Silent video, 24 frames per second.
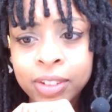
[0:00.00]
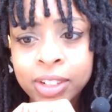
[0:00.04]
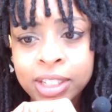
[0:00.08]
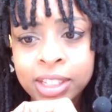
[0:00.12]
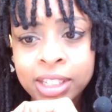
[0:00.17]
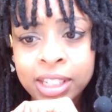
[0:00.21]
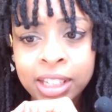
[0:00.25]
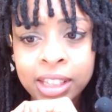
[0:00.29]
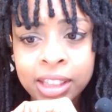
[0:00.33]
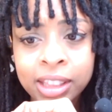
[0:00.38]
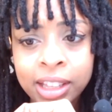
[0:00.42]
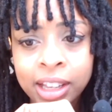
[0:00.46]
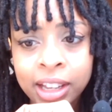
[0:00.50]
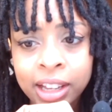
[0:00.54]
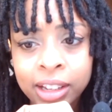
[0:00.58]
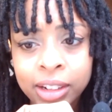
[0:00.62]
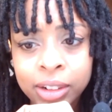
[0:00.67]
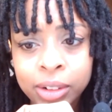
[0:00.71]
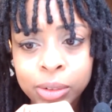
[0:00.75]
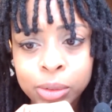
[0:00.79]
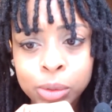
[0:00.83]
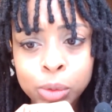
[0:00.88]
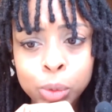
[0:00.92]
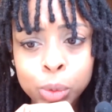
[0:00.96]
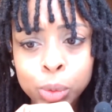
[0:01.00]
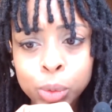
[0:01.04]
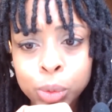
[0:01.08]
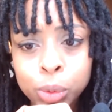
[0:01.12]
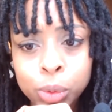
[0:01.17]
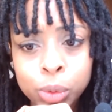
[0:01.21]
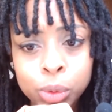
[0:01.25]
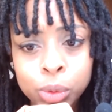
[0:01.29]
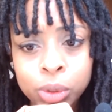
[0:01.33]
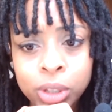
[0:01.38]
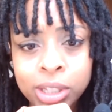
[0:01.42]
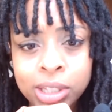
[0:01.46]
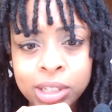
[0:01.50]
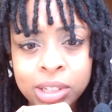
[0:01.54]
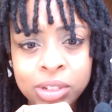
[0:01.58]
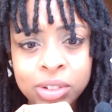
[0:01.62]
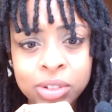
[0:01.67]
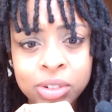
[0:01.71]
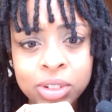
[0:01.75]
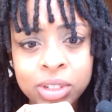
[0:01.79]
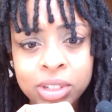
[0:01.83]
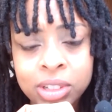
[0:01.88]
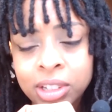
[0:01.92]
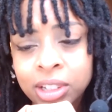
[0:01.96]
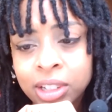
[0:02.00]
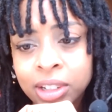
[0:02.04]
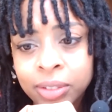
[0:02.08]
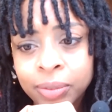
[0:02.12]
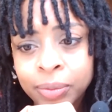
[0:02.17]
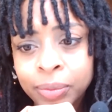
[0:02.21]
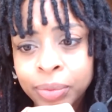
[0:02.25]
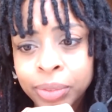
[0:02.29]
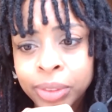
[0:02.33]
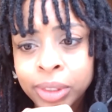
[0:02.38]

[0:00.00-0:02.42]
seen that. Ooh, that's interesting.